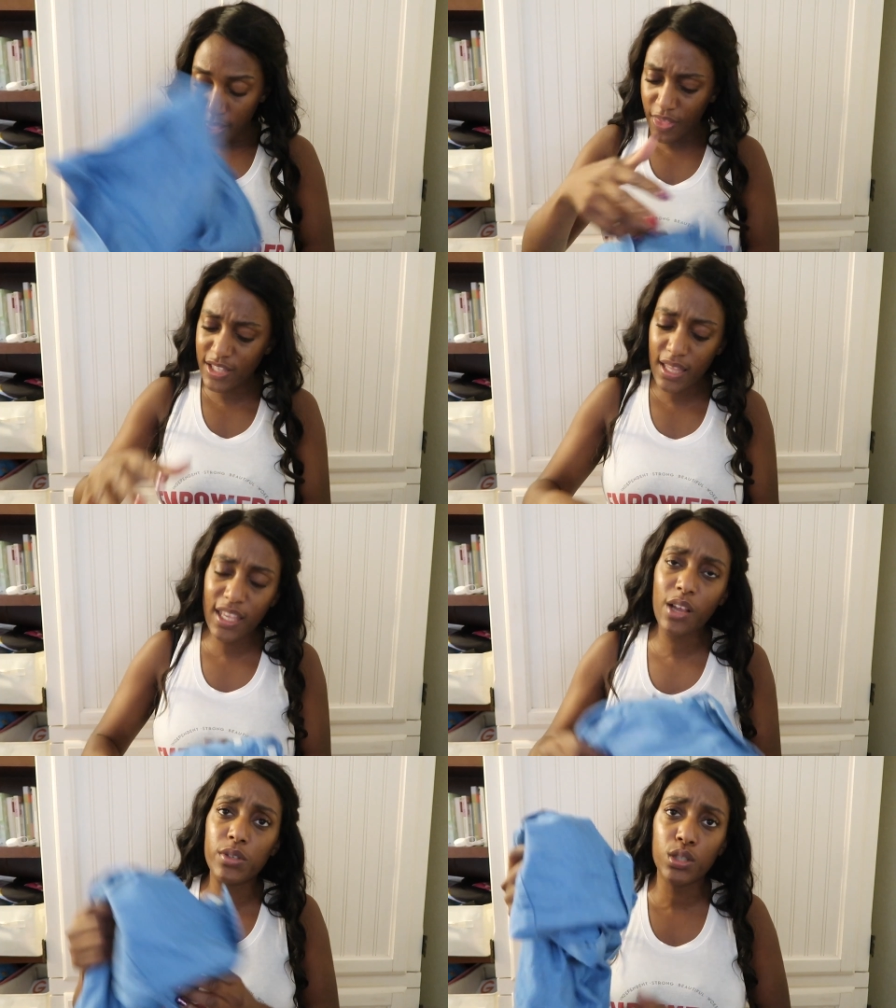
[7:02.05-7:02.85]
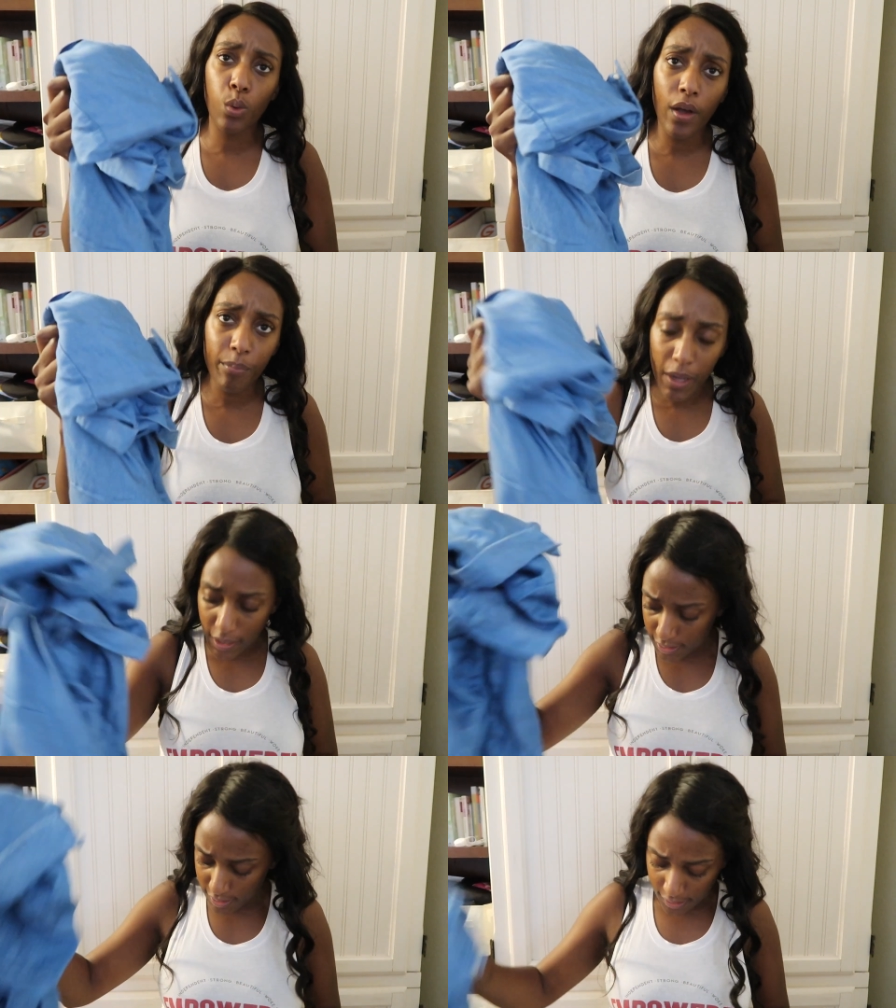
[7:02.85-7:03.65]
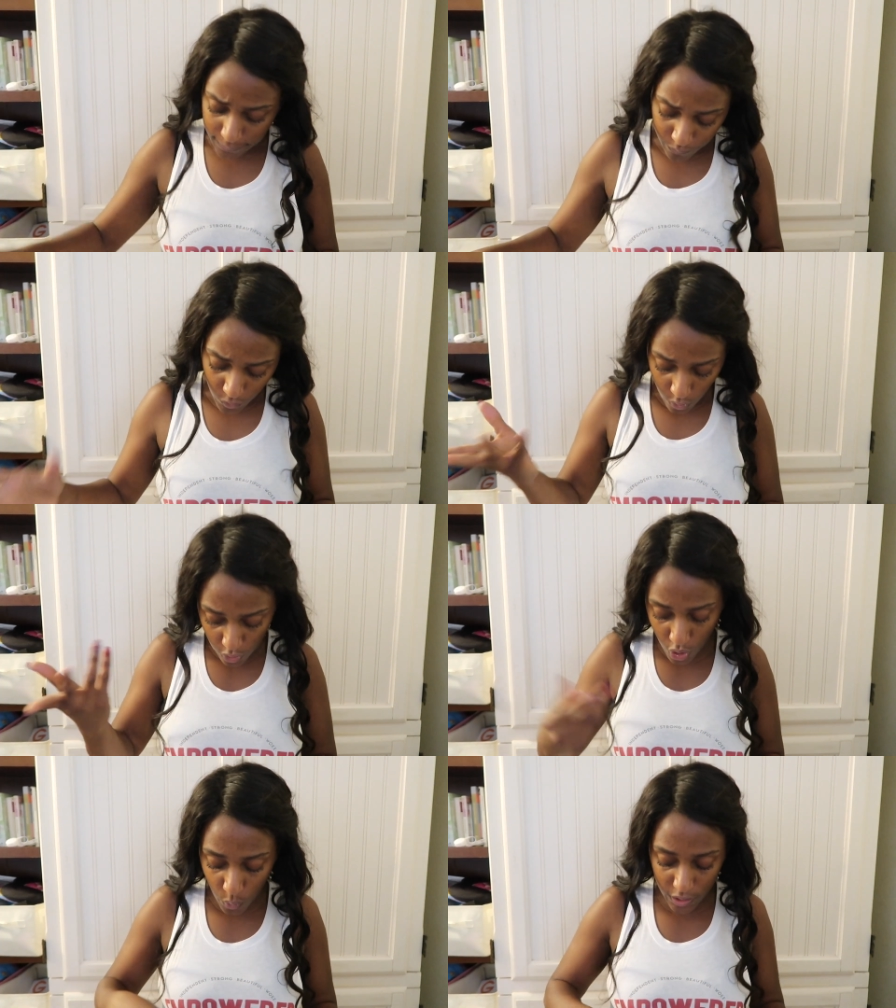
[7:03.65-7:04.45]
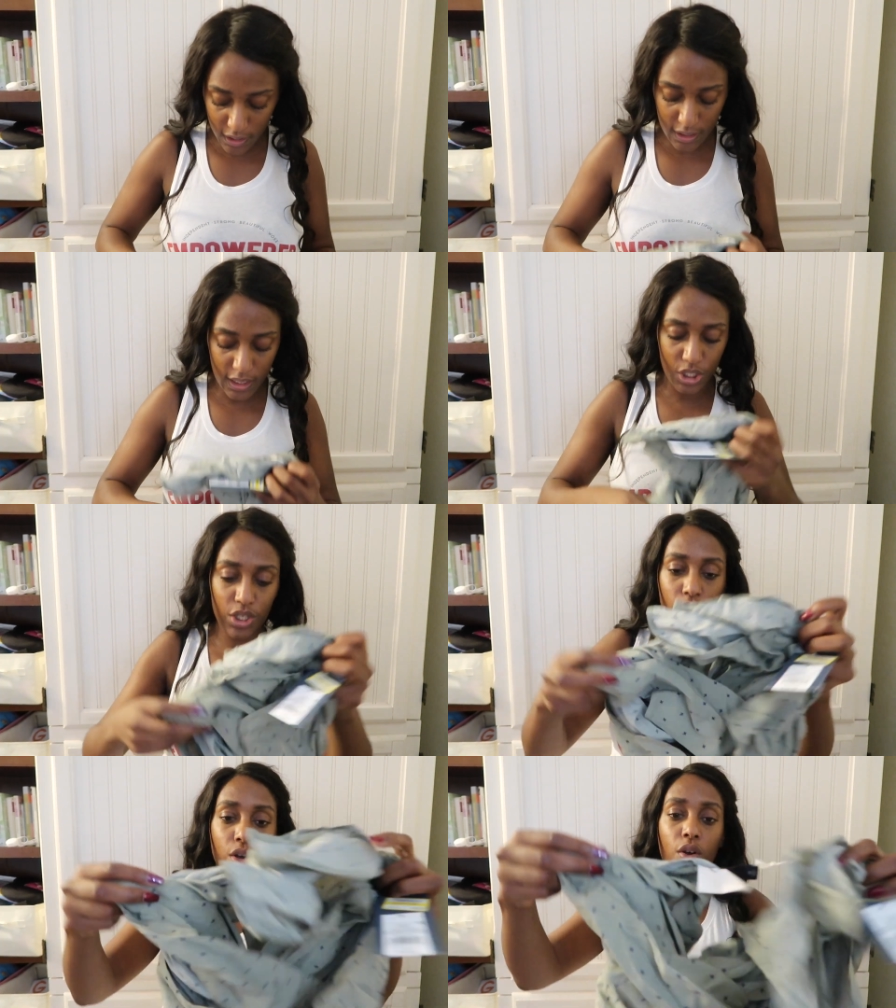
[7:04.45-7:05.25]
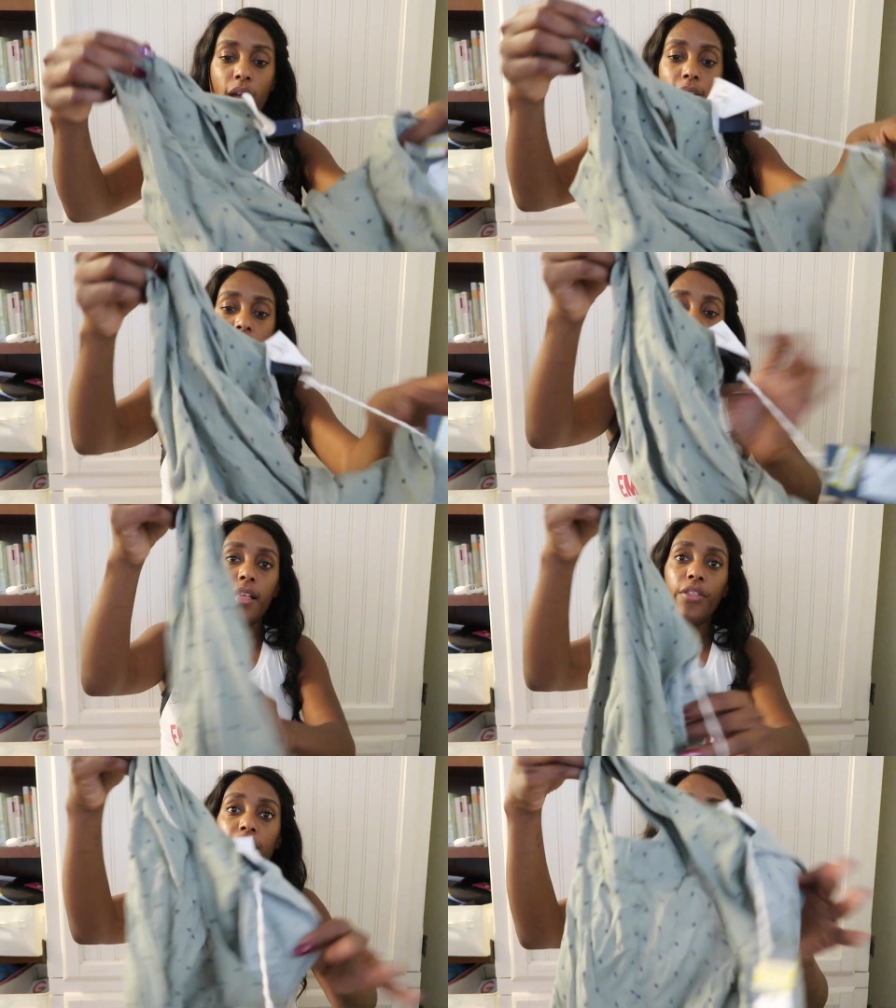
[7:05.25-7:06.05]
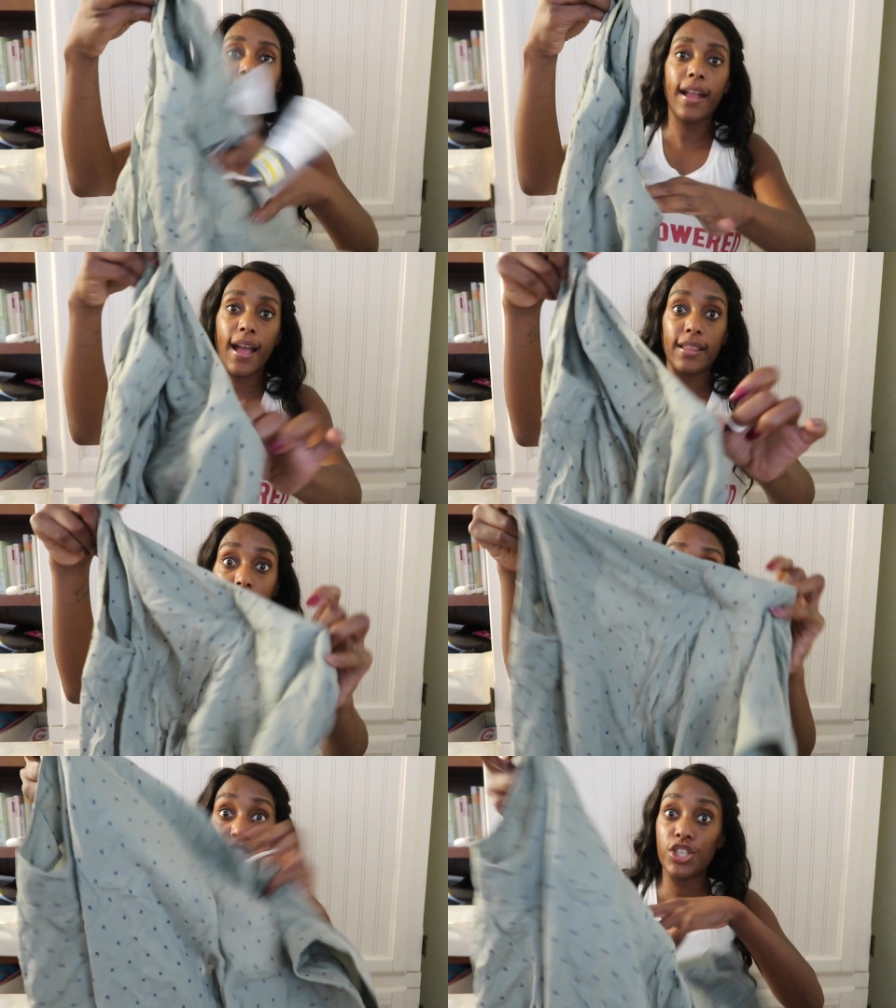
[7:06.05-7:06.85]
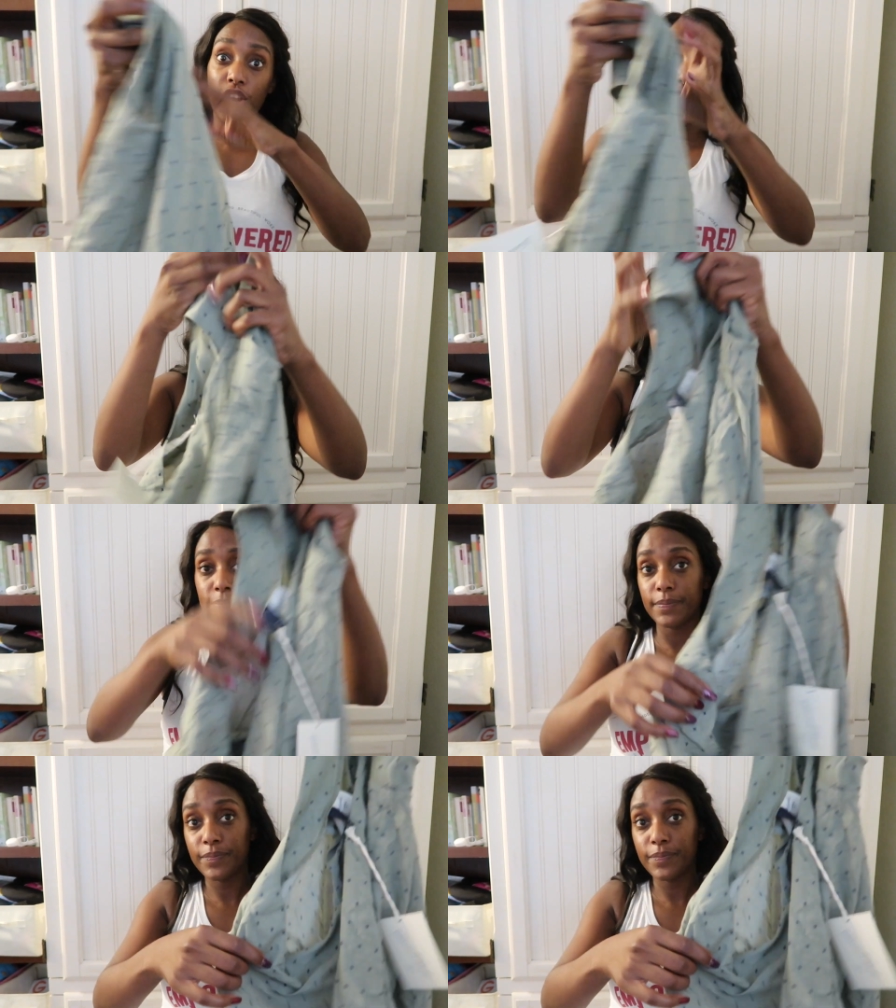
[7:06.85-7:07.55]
And this, I think it was 12 bucks, you know, with the additional. Then I got this shirt.